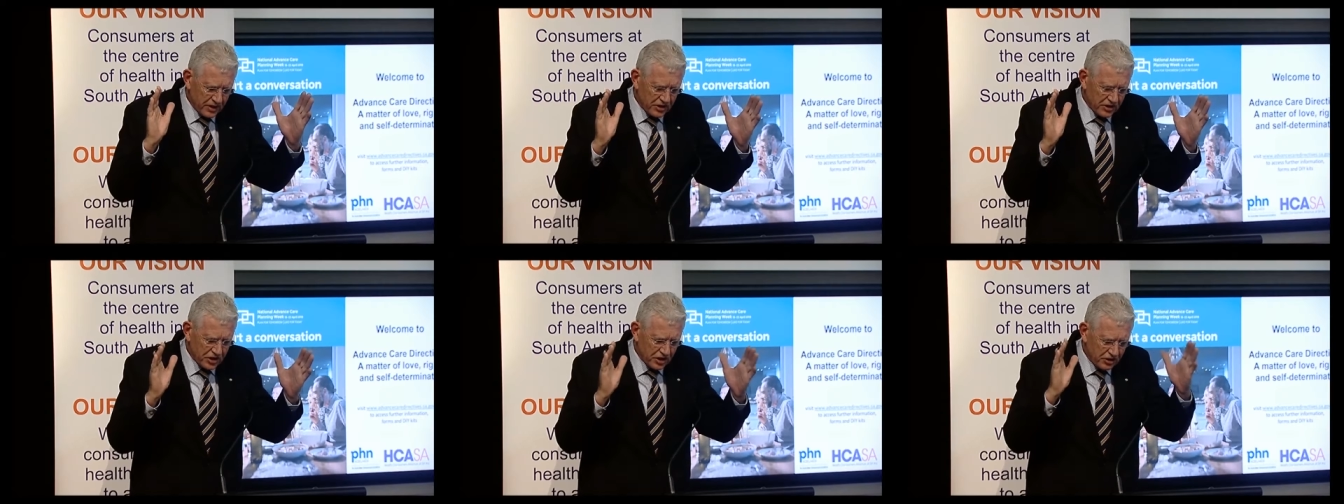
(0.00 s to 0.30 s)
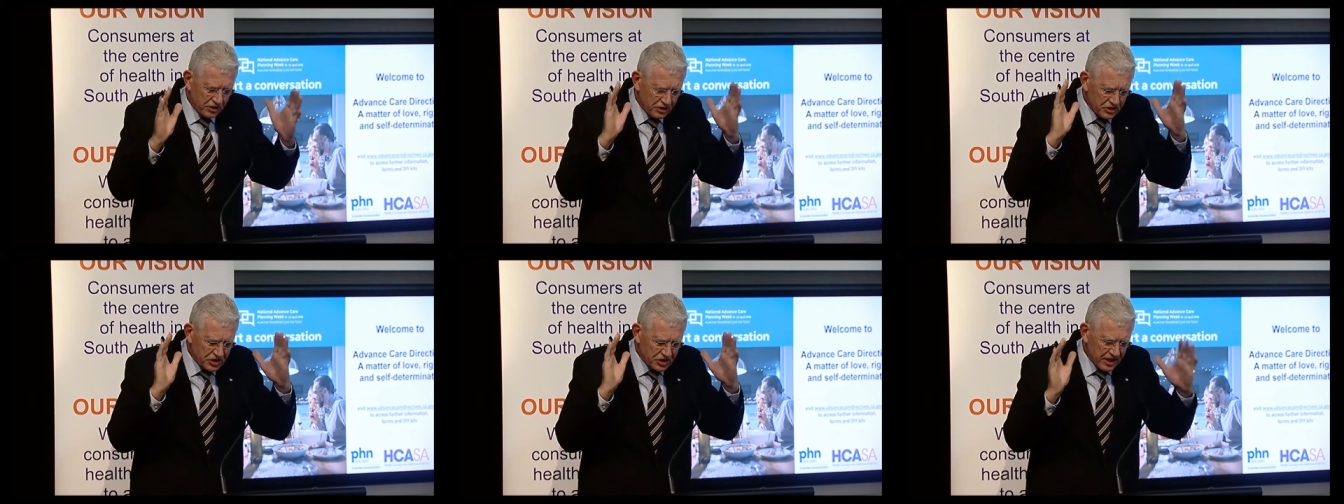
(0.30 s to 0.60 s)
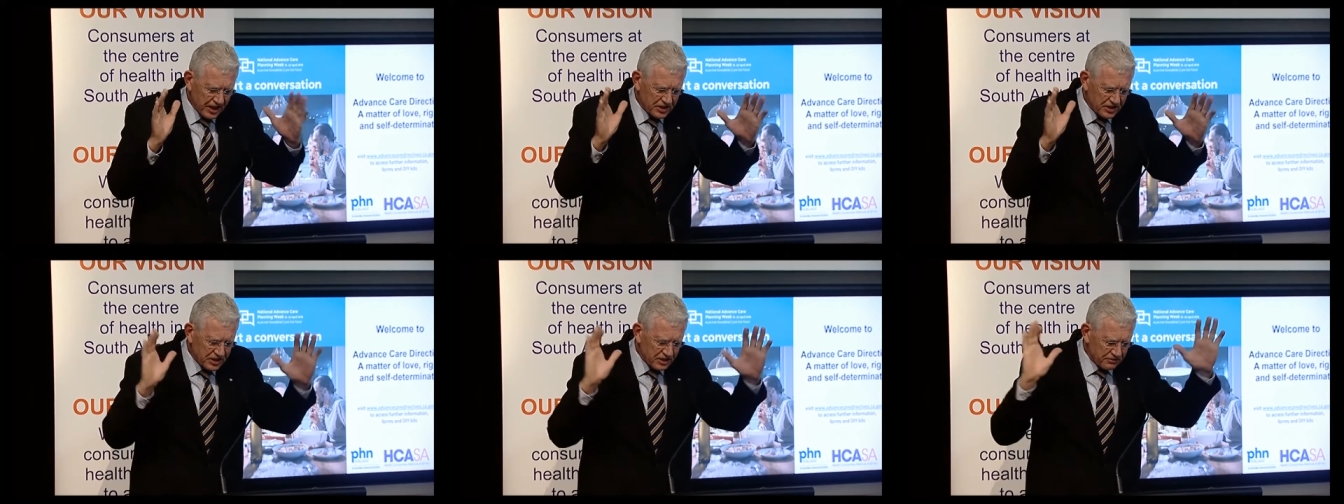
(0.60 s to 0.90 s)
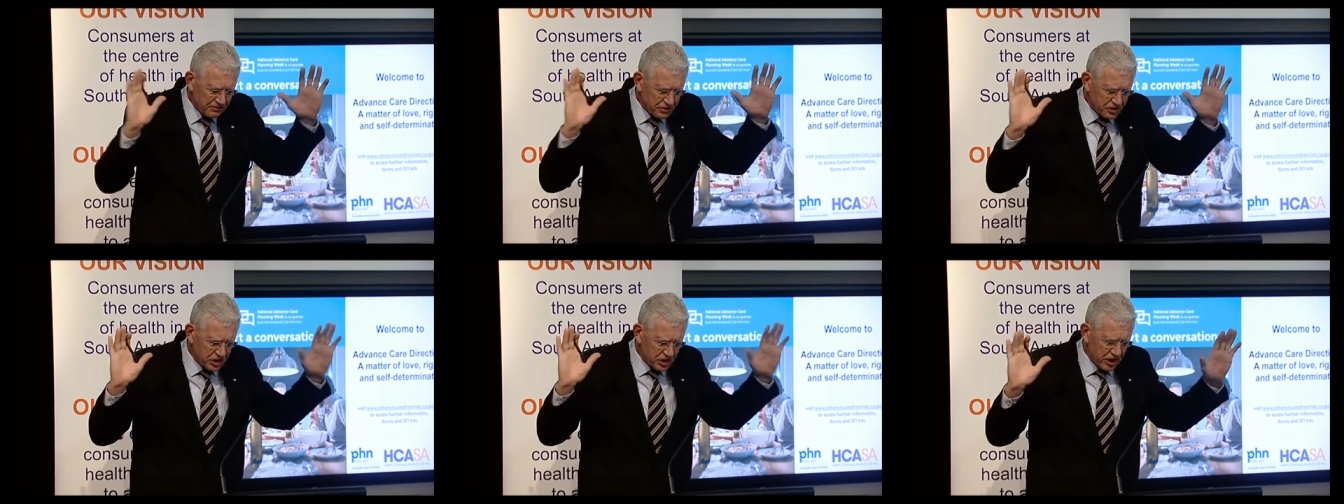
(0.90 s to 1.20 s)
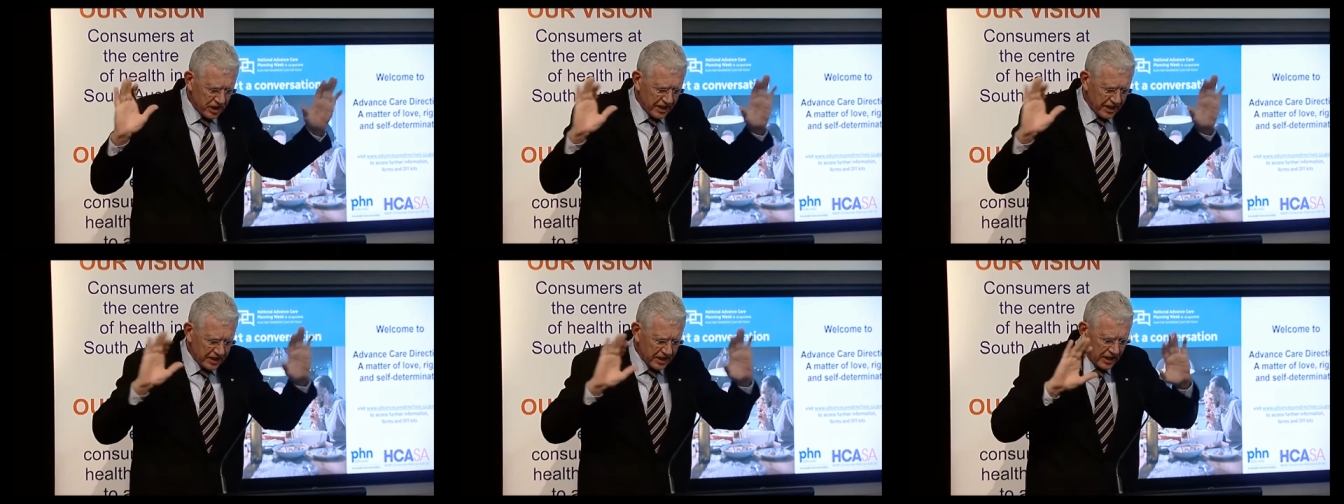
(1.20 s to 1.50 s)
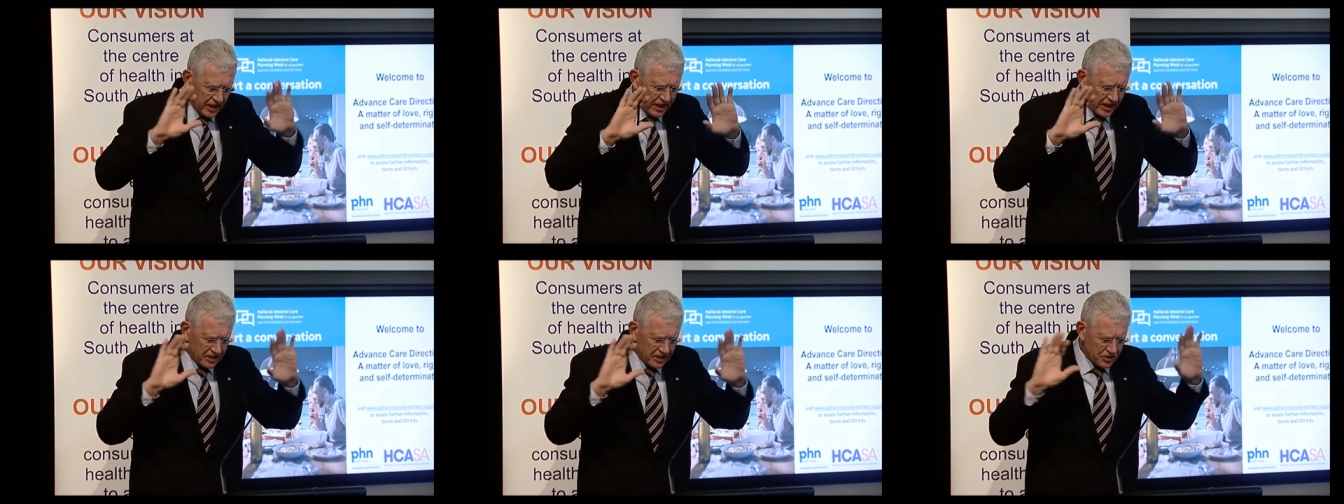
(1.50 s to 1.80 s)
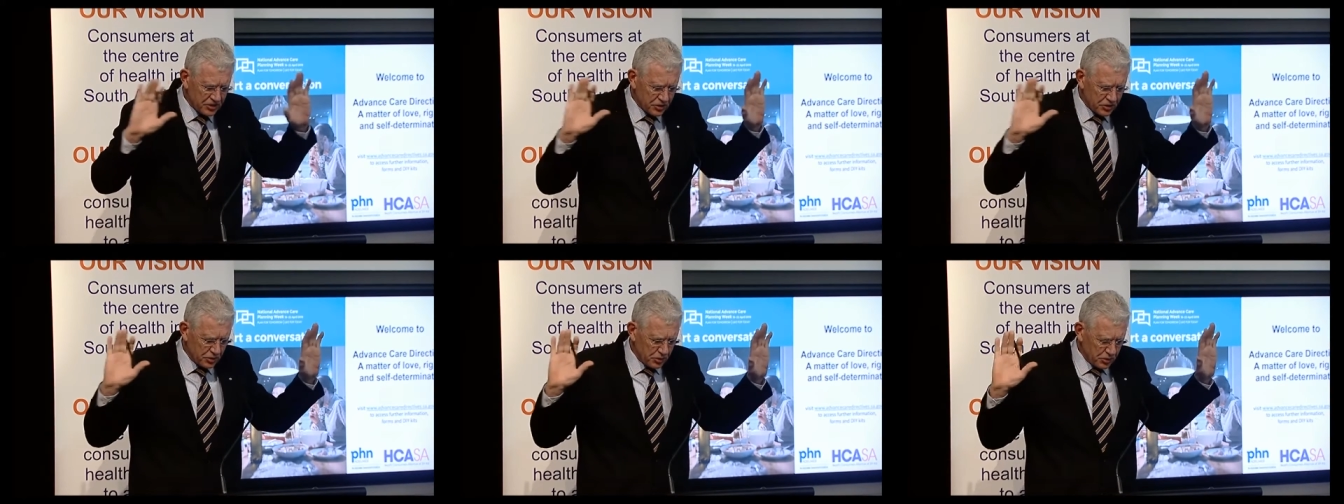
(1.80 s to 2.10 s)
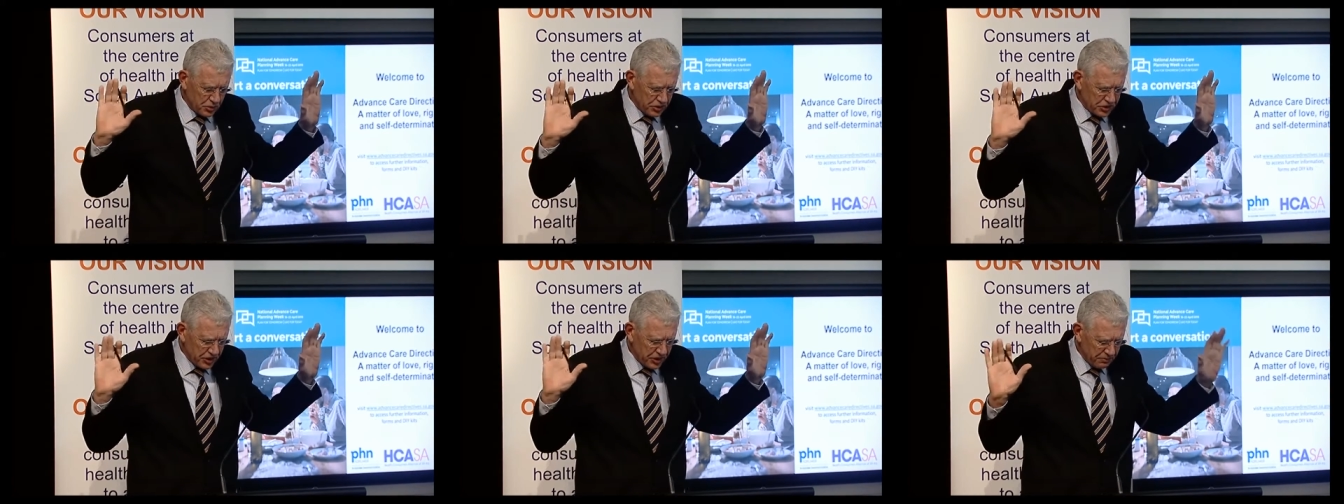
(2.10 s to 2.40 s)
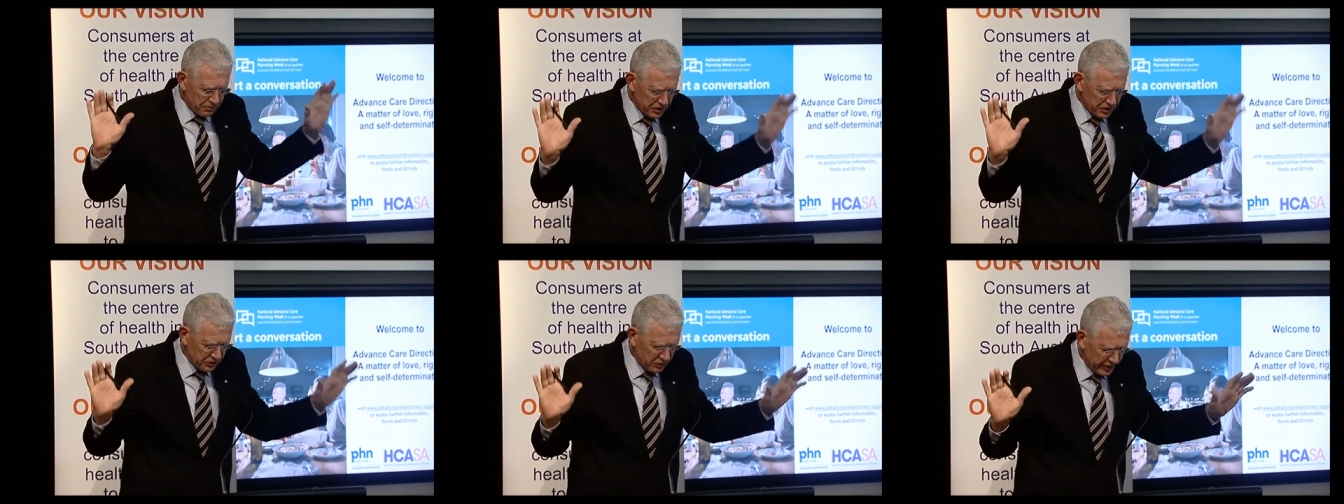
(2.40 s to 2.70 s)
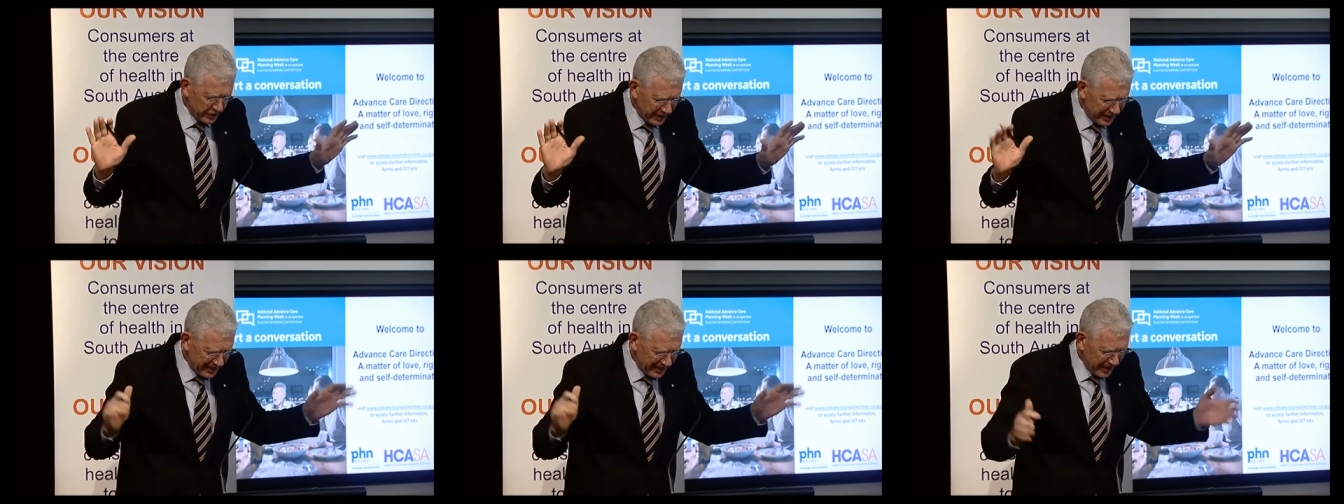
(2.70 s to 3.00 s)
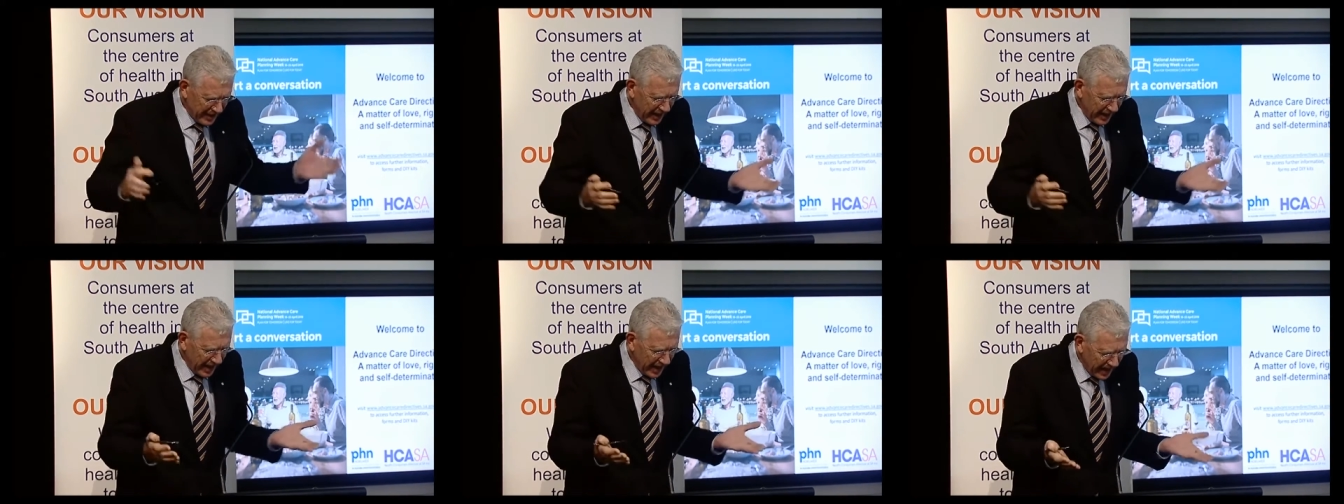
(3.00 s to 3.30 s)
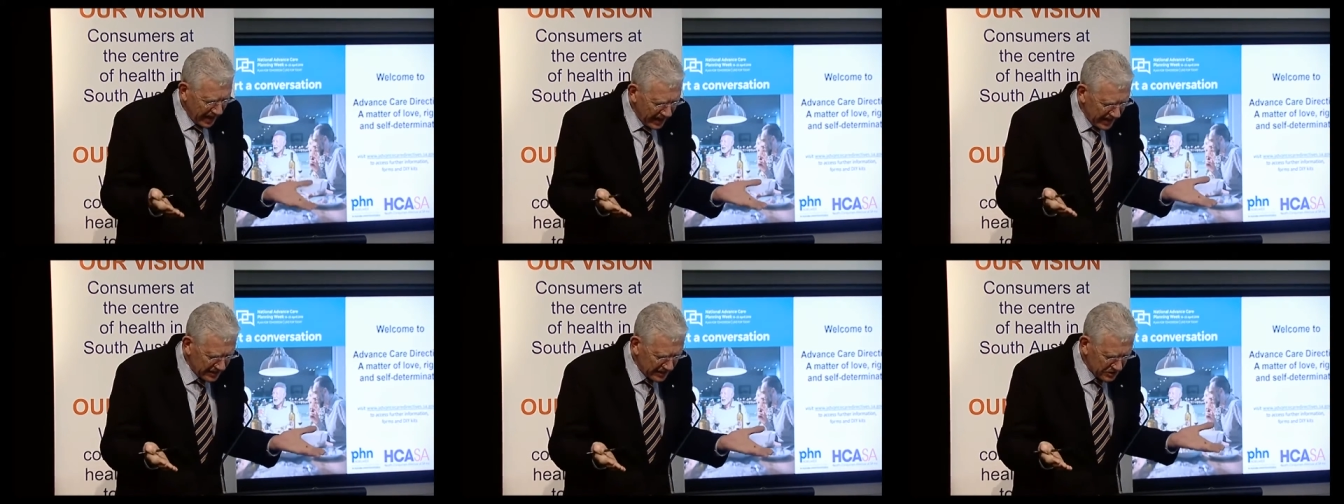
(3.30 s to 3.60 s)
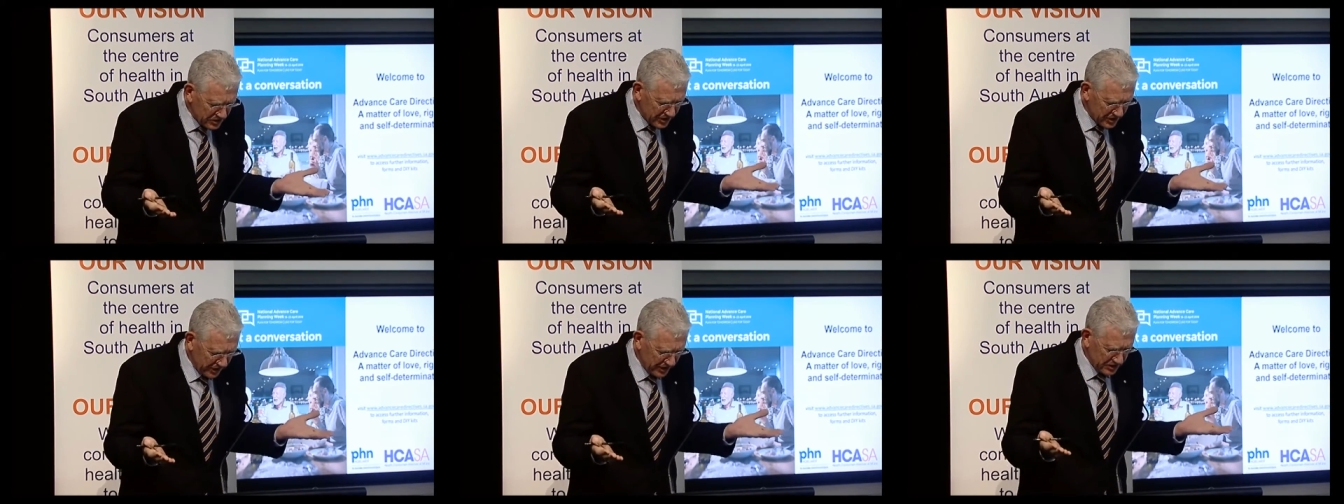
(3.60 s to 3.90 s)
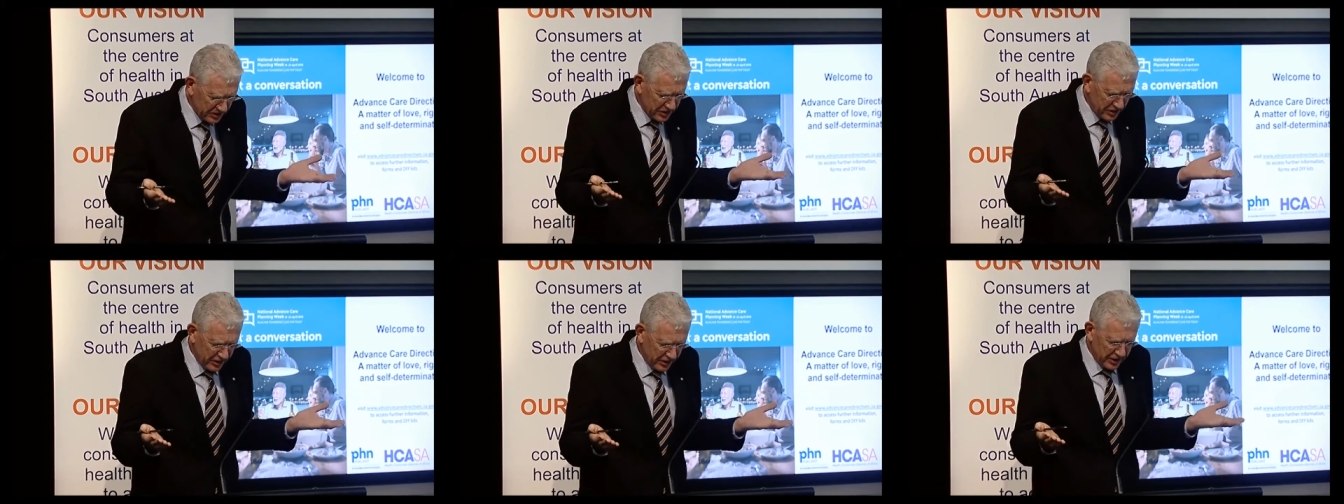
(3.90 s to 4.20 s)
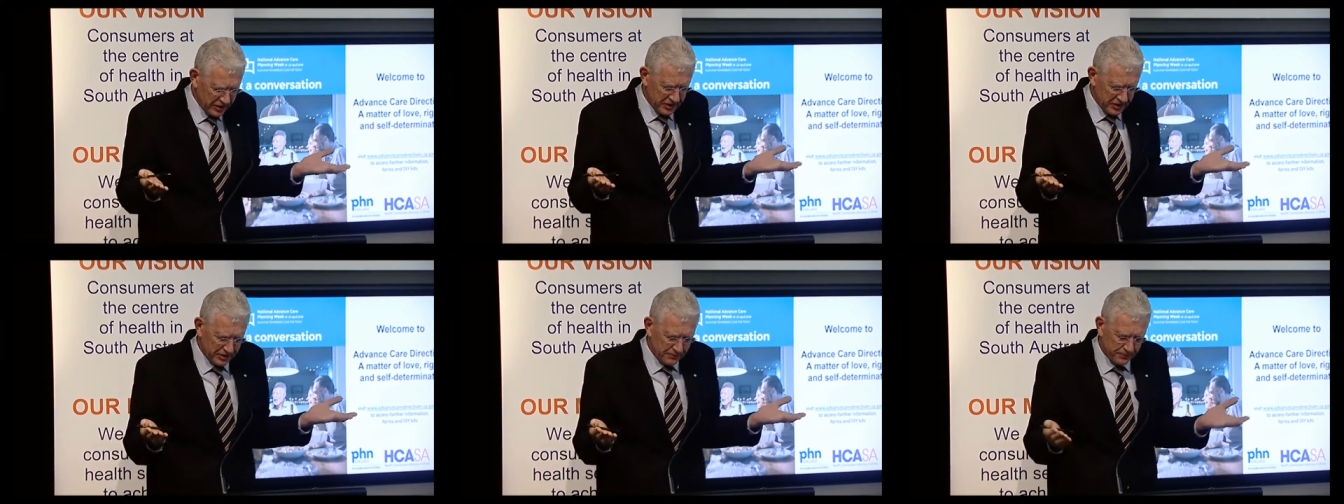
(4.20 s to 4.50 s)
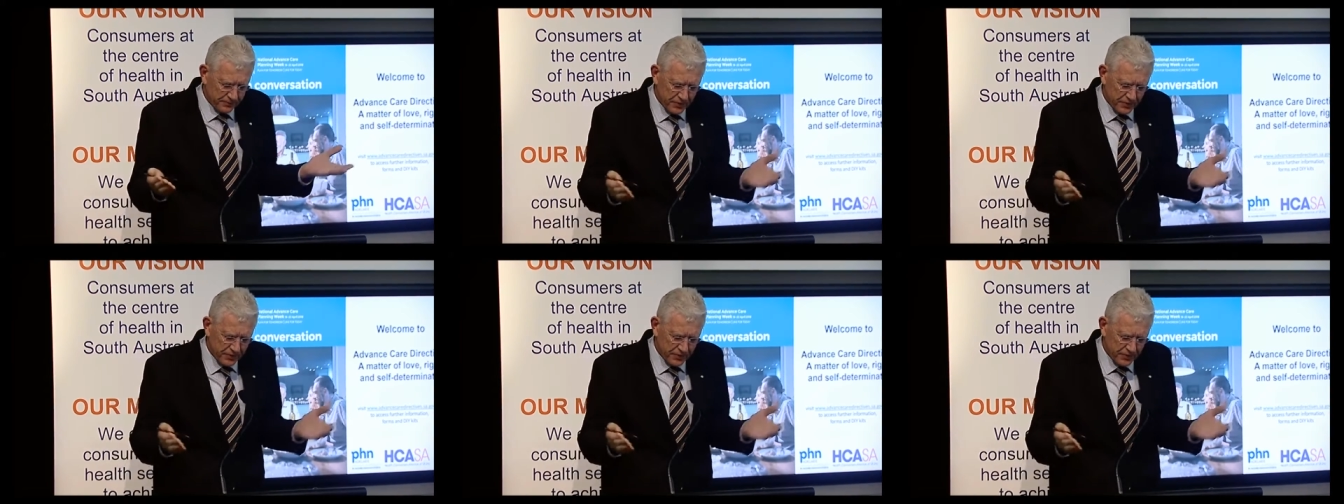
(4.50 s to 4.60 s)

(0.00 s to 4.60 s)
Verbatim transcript: two sets of giant glass doors in between a hand sanitizer.